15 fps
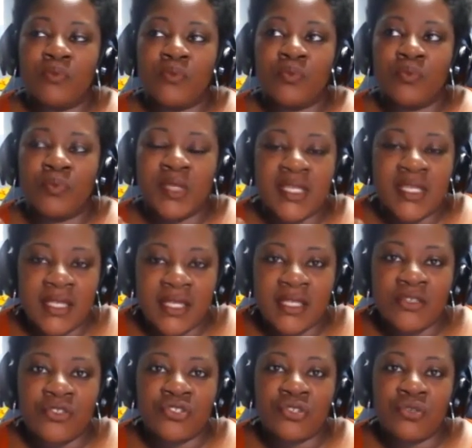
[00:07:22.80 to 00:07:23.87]

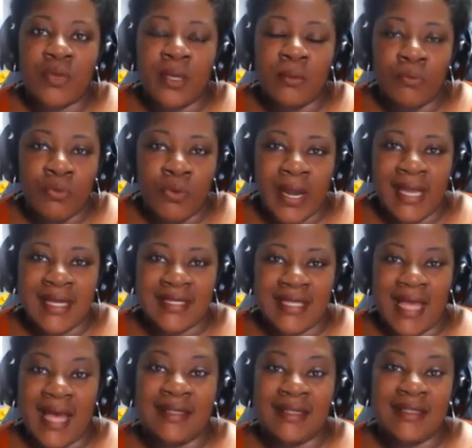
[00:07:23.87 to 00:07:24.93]
begin to embrace
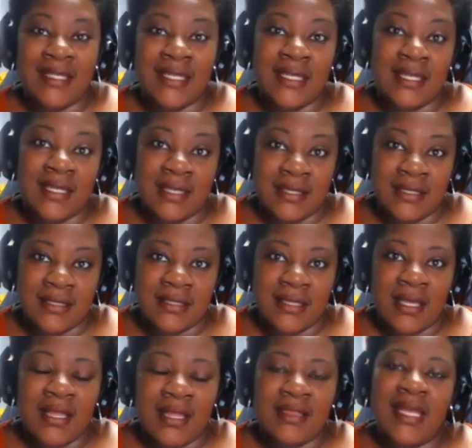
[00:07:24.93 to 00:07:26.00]
ideas
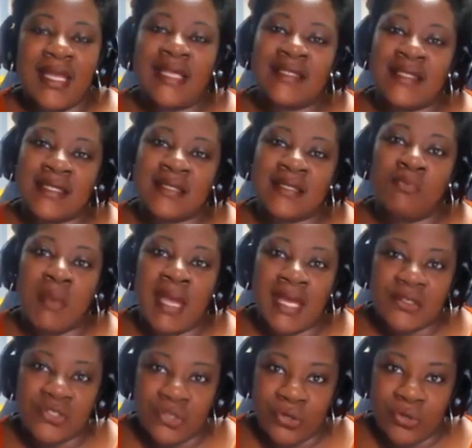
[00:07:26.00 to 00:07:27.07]
that
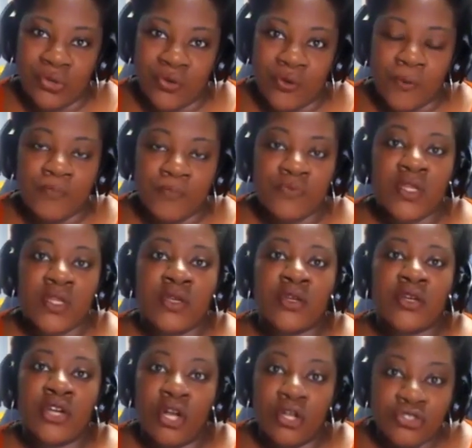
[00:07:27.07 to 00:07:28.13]
dismantle
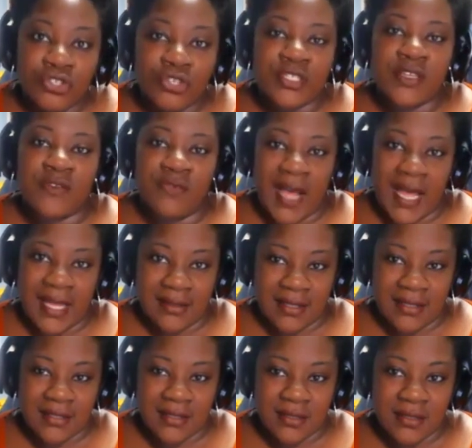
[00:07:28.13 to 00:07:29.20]
cultures of
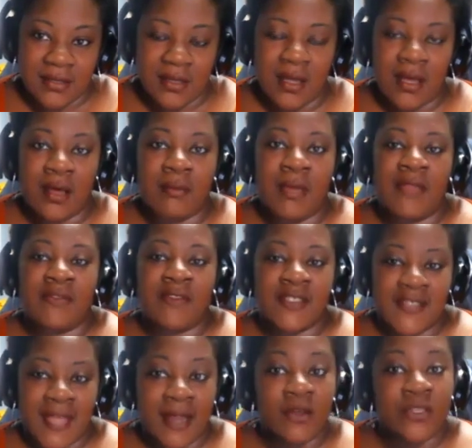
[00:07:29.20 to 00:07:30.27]
violence and the
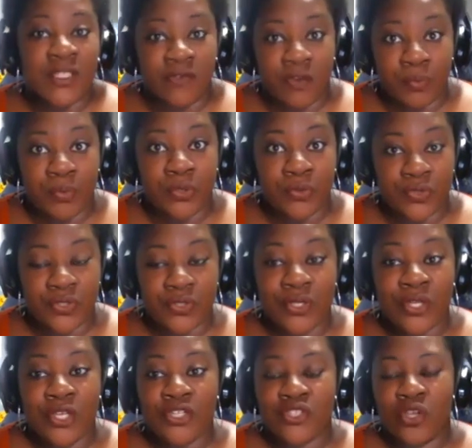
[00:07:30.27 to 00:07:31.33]
cycles of abuse.
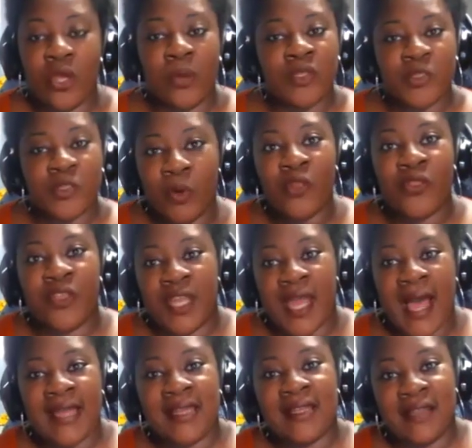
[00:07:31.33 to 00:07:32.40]
So it was both an
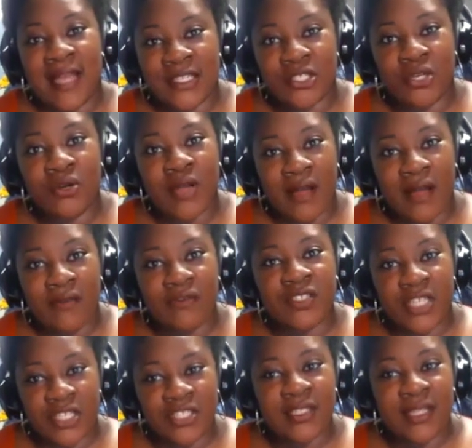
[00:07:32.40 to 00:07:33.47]
ideological
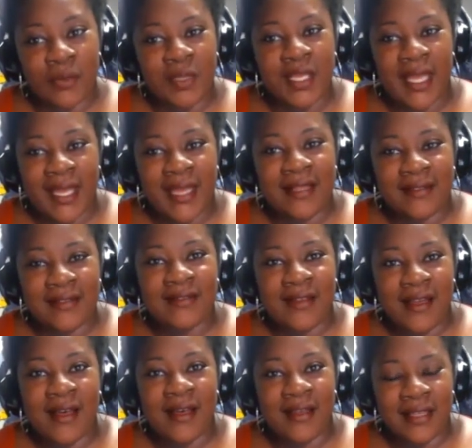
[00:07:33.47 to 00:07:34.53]
conversation that we had
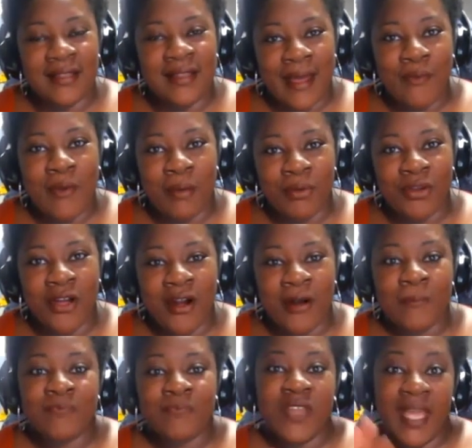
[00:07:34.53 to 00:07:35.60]
in that webinar
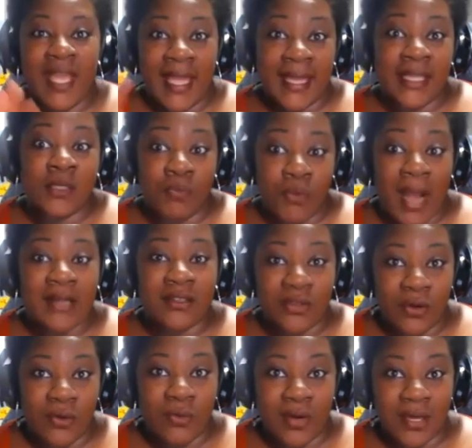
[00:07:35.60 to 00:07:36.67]
and a
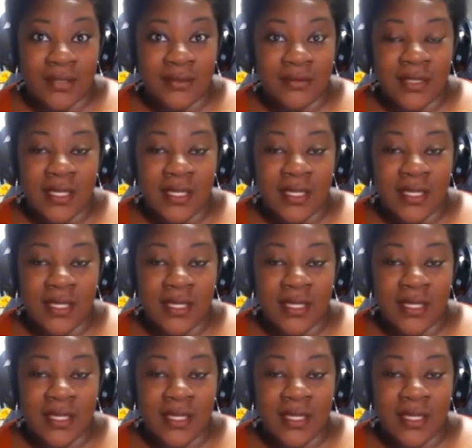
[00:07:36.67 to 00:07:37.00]
practical one.